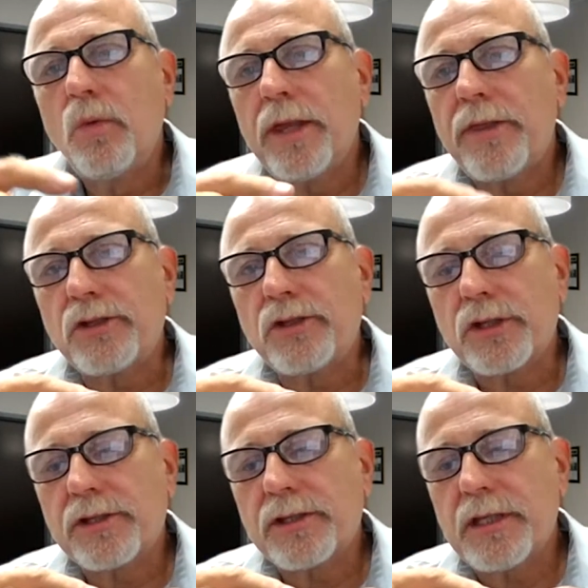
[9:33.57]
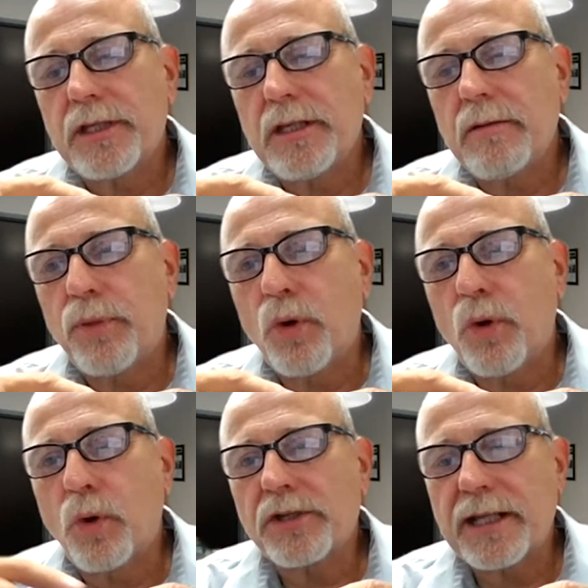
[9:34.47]
with just the
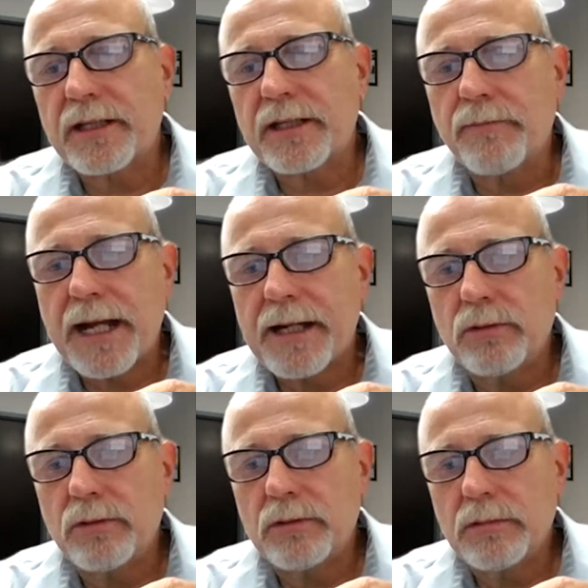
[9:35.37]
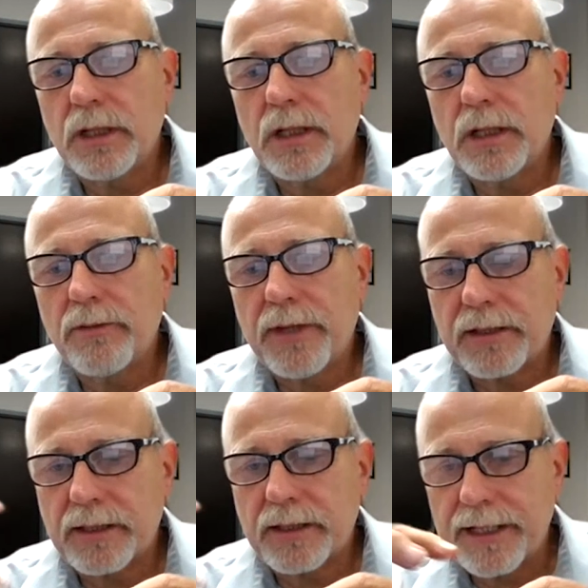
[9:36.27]
ports that come out
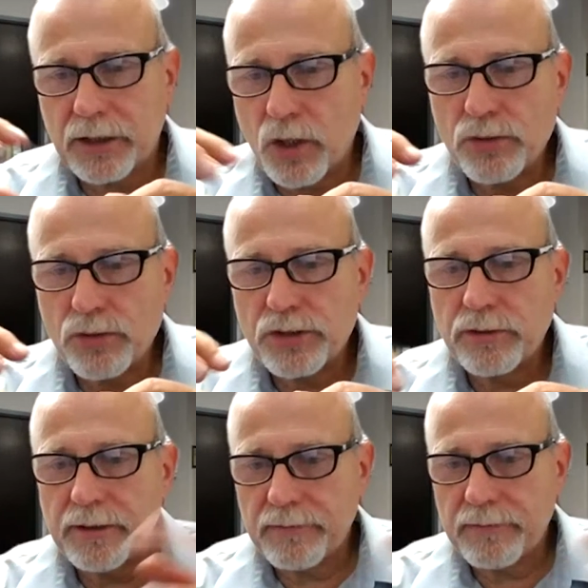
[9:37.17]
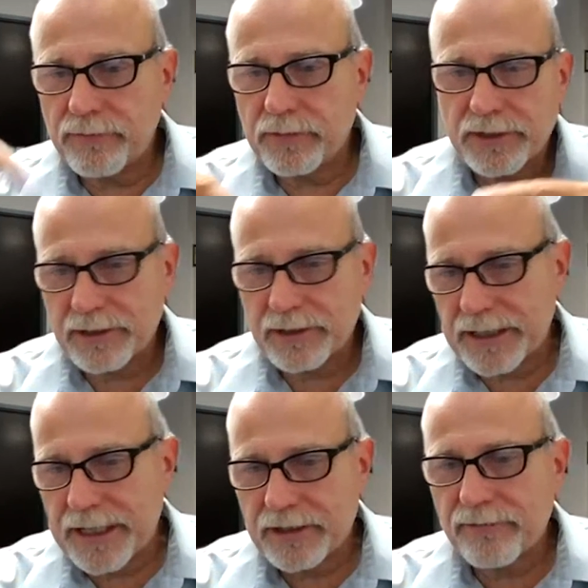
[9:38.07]
that connect the hose to it, because
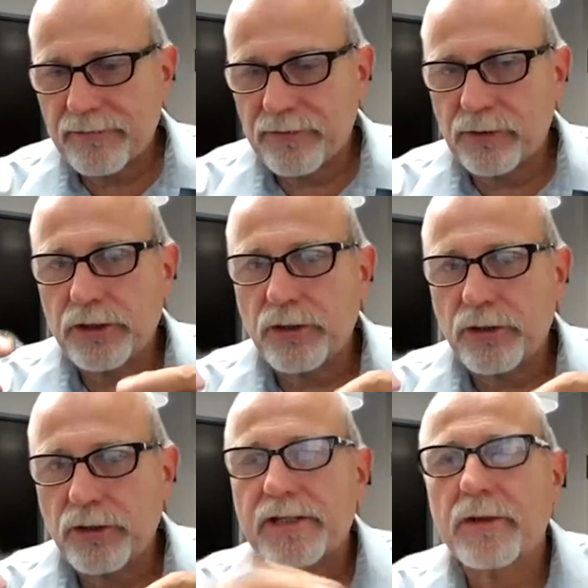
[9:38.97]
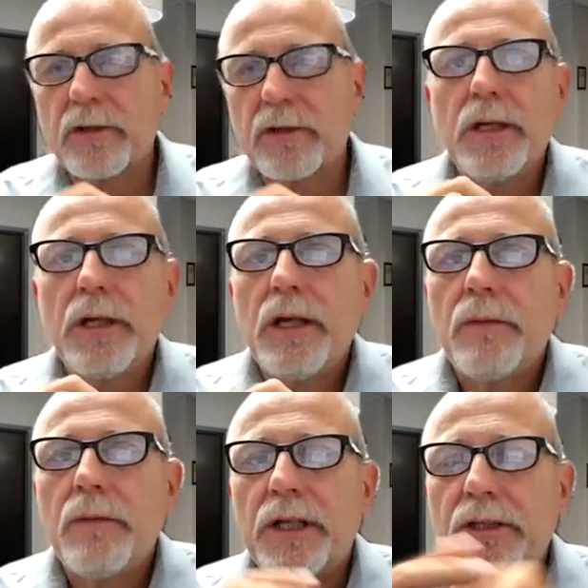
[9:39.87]
again, it's for fluid transfer.
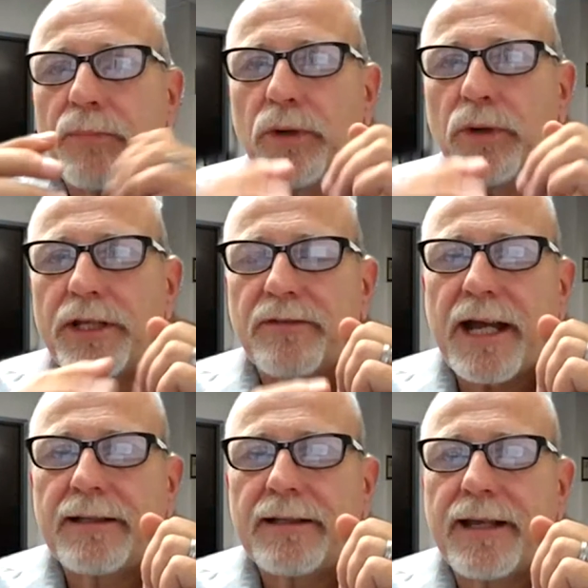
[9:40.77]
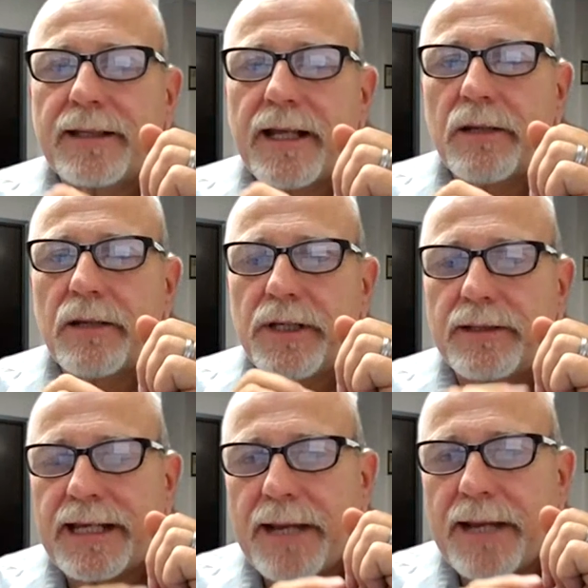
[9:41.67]
But the points of contact had to
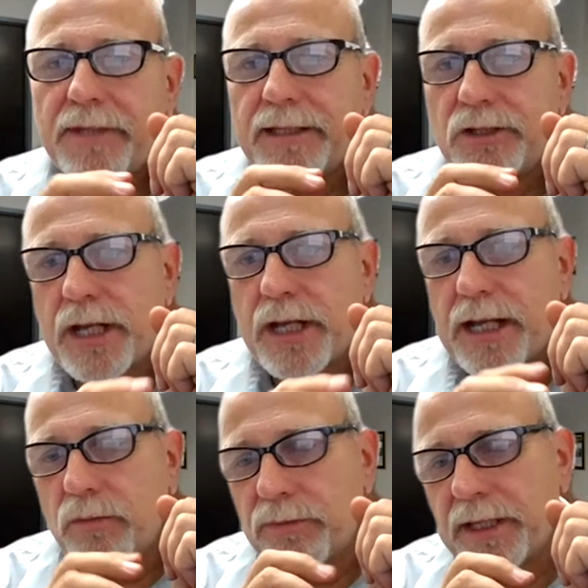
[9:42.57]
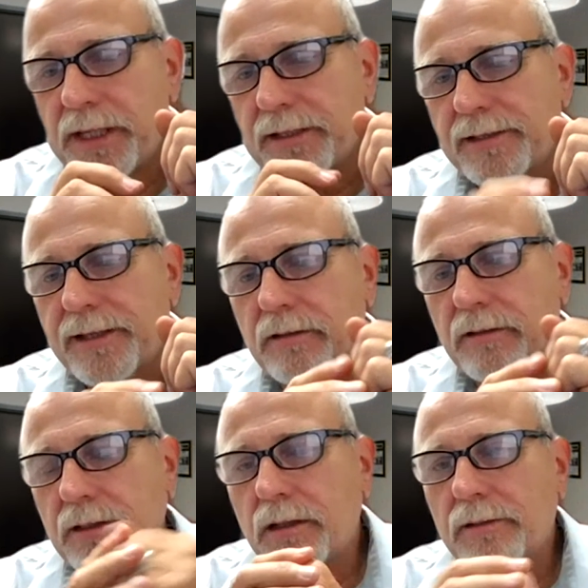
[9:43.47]
be kept in check with being
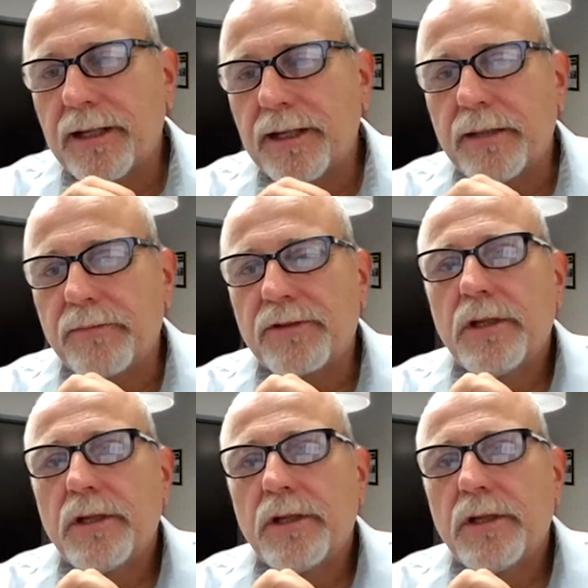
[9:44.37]
sterile at all times.